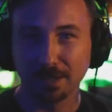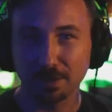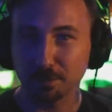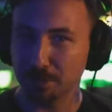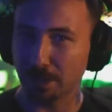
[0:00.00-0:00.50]

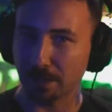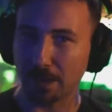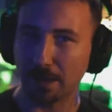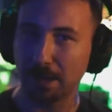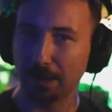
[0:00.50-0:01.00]
And they'll be like,
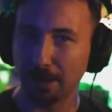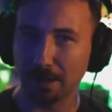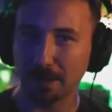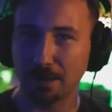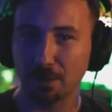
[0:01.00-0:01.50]
ha, ha,
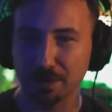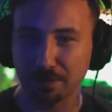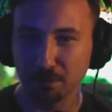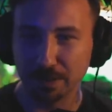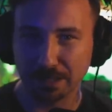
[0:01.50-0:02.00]
ha, we,
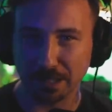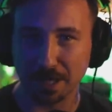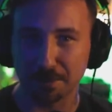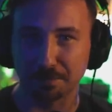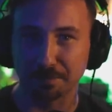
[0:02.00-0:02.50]
we
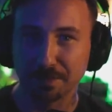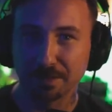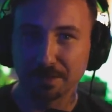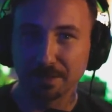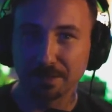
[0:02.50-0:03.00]
caught him.
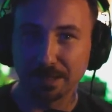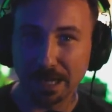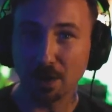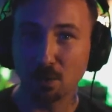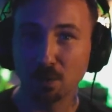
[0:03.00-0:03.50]

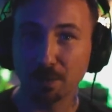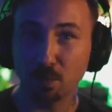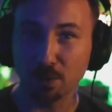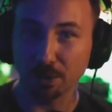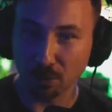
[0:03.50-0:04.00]
Now we're,
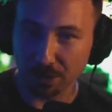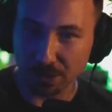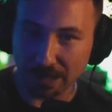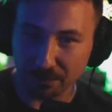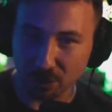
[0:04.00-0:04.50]
we're going
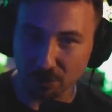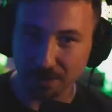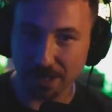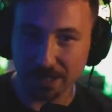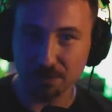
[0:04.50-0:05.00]
to have a
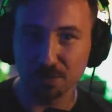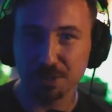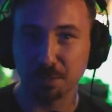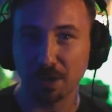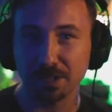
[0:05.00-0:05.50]
united
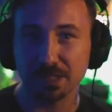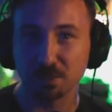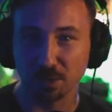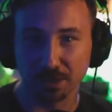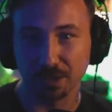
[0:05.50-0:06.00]
response,
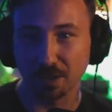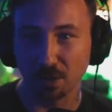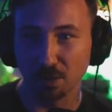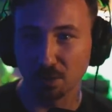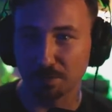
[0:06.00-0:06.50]
and we're going to
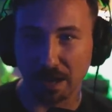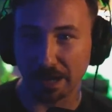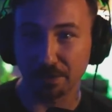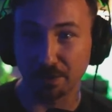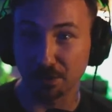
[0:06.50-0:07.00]
go,
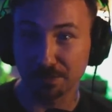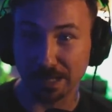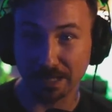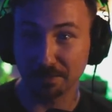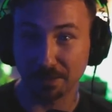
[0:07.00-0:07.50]
I don't know,
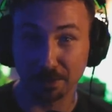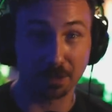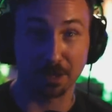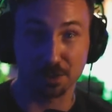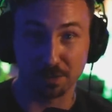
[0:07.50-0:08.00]
take their
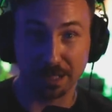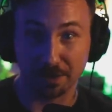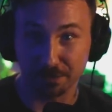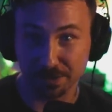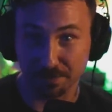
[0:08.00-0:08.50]
country
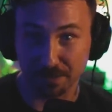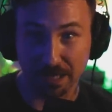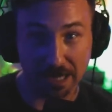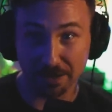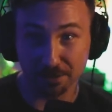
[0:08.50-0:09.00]
out or something.
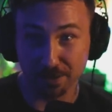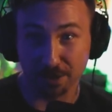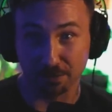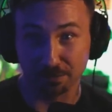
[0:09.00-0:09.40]
I don't know.